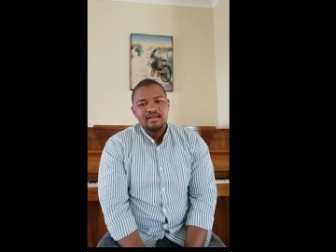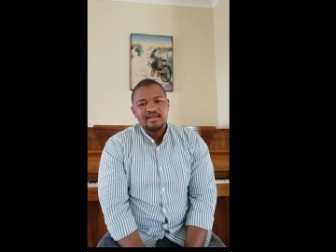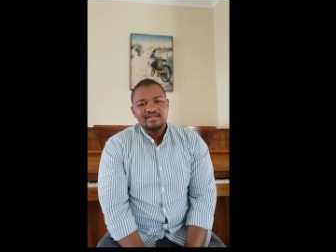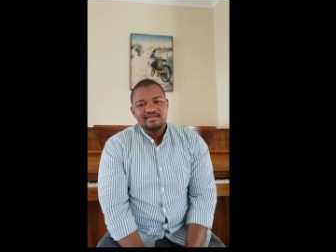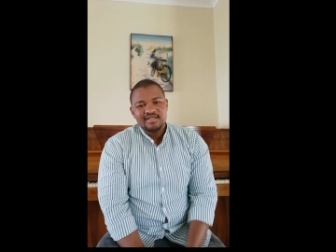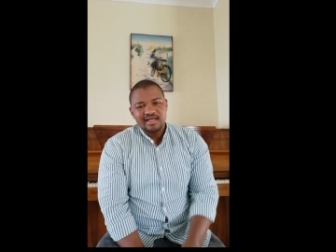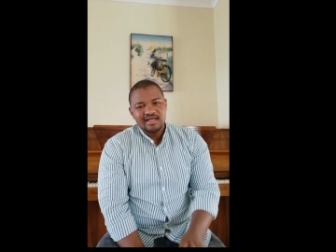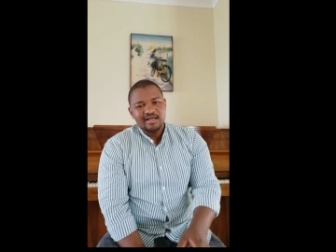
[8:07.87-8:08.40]

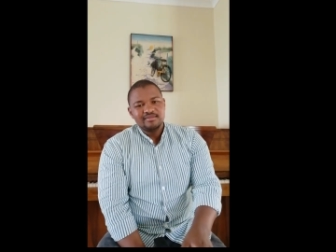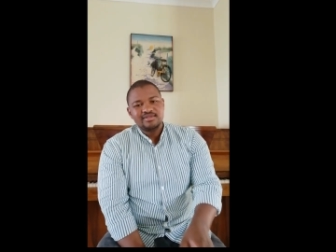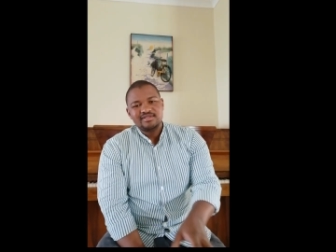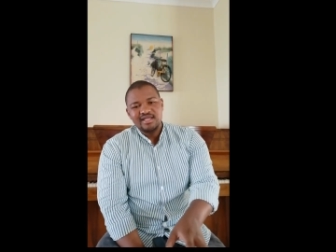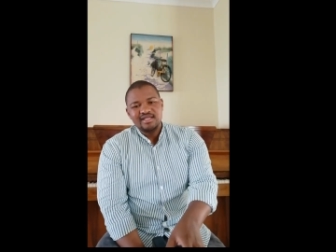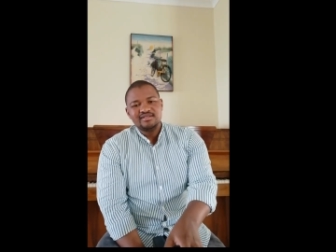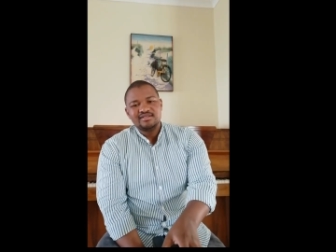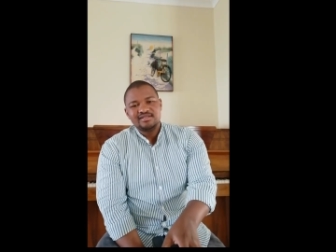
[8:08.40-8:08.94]
The
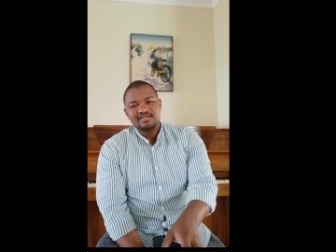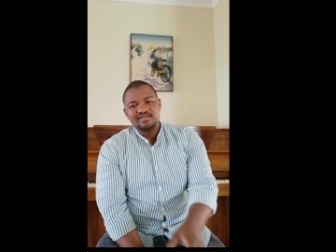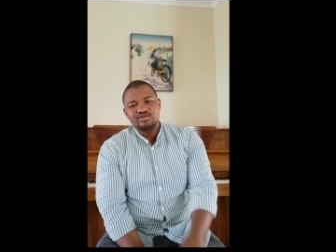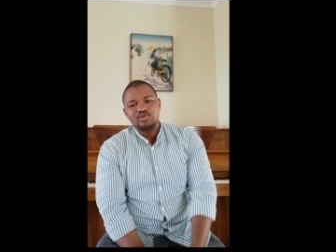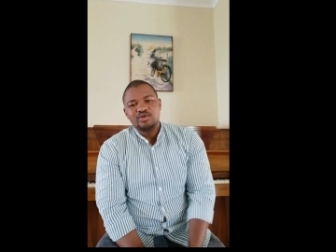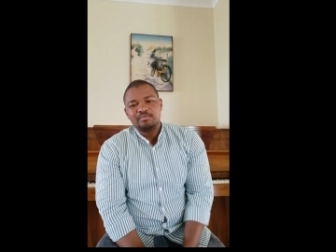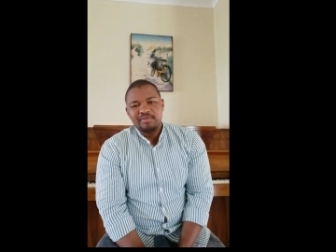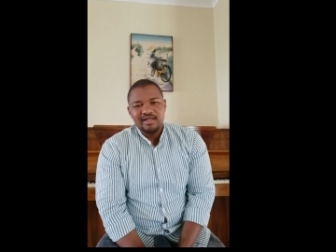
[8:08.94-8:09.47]

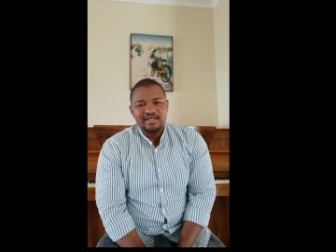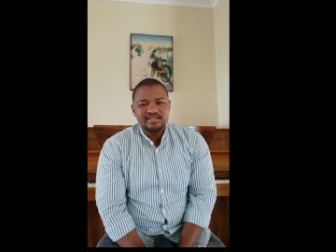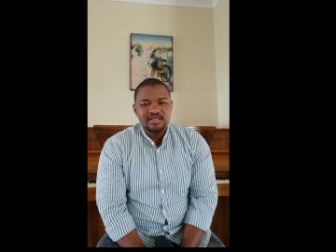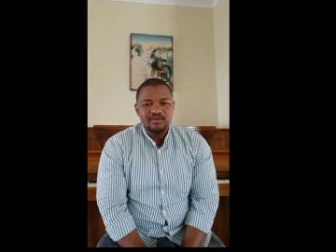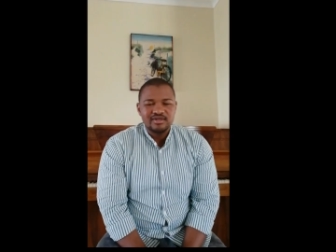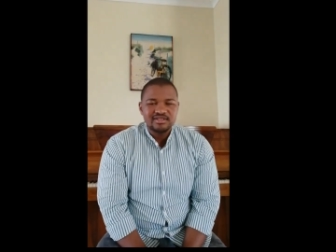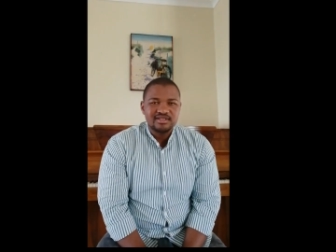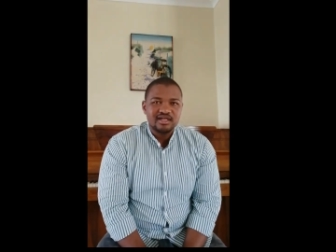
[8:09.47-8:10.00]
circumstances we
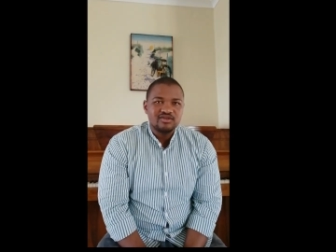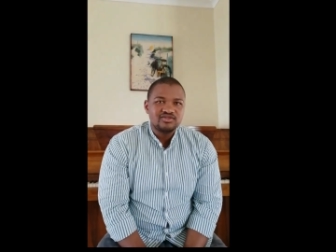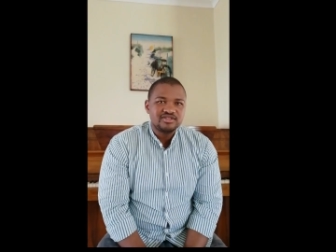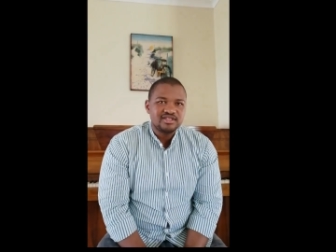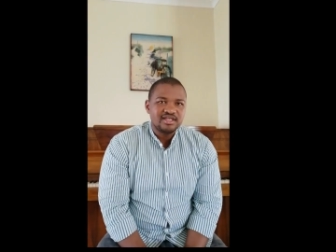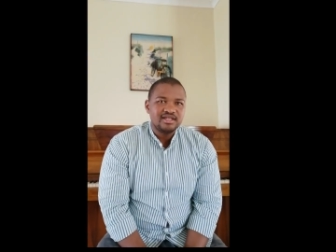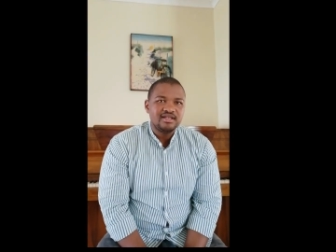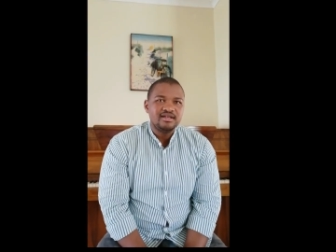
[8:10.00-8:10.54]
place
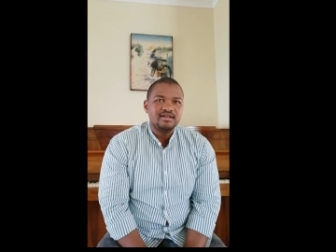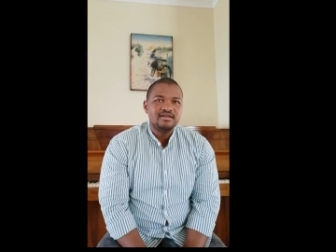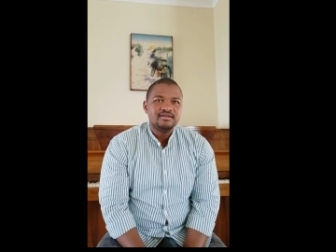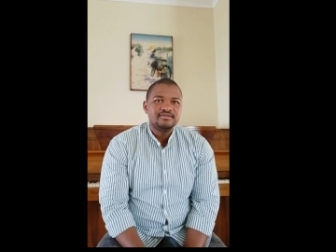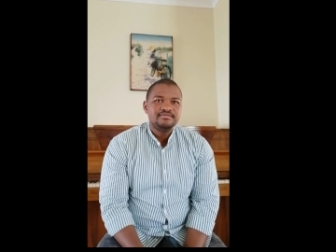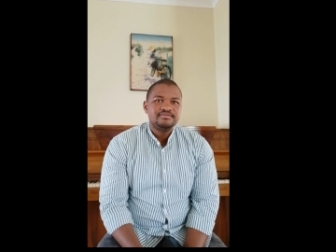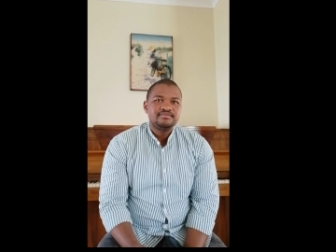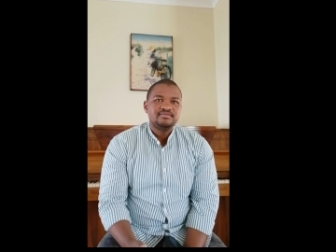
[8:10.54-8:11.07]
ourselves in,
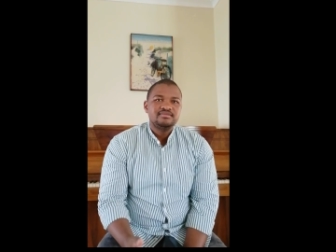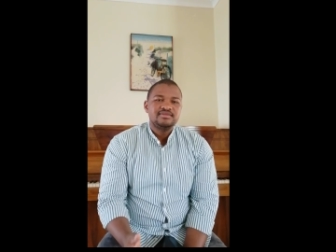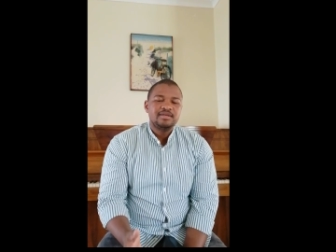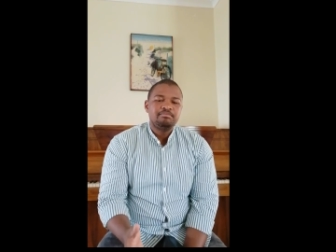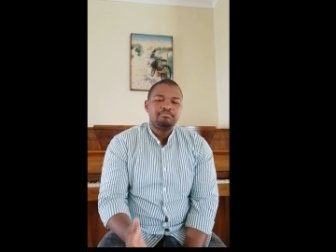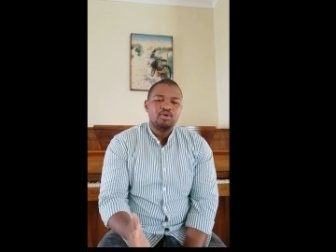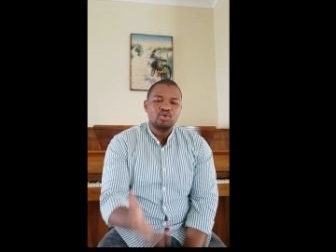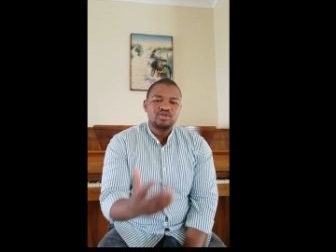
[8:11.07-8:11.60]

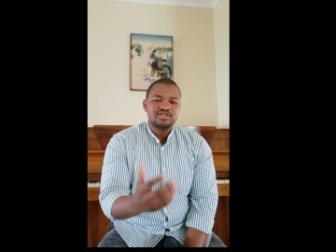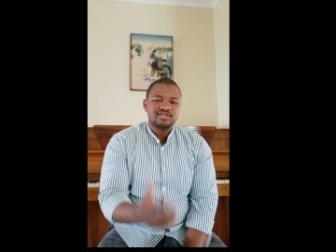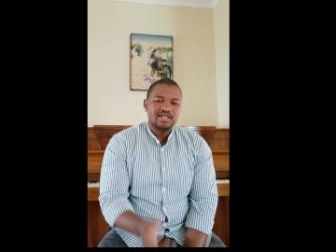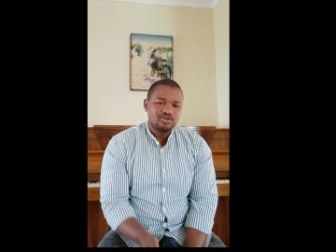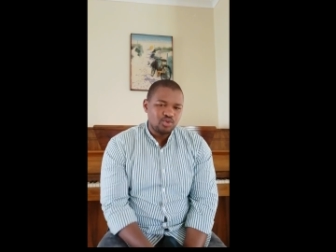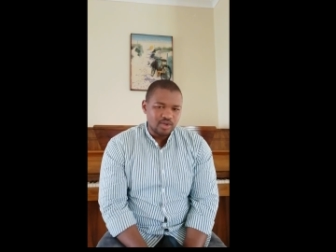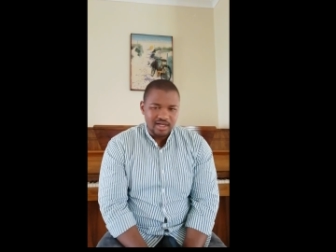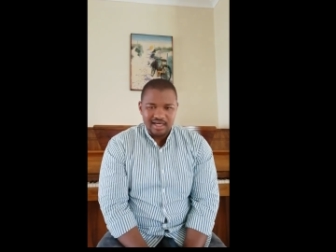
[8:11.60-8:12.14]
the books
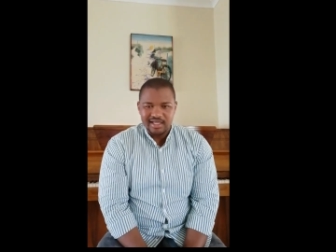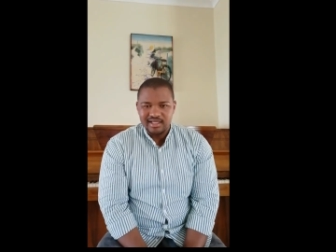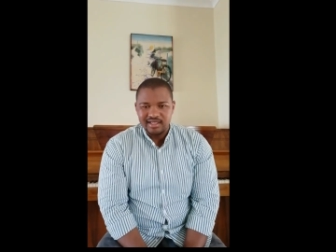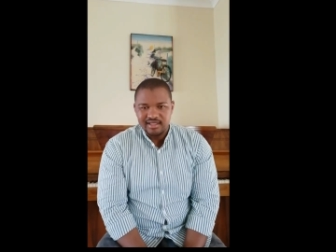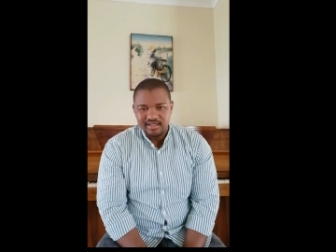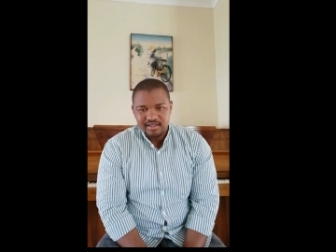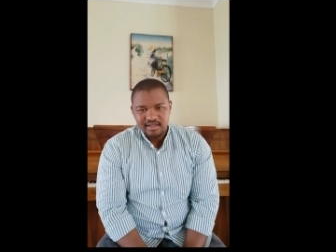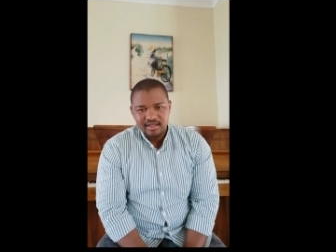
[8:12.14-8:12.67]
that we
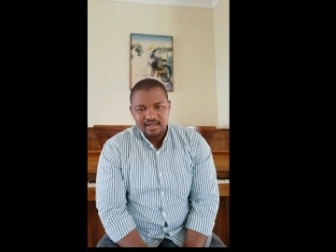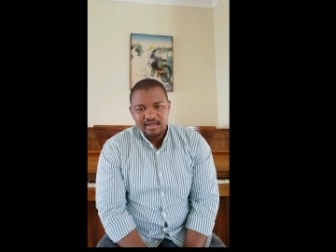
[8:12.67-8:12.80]
read,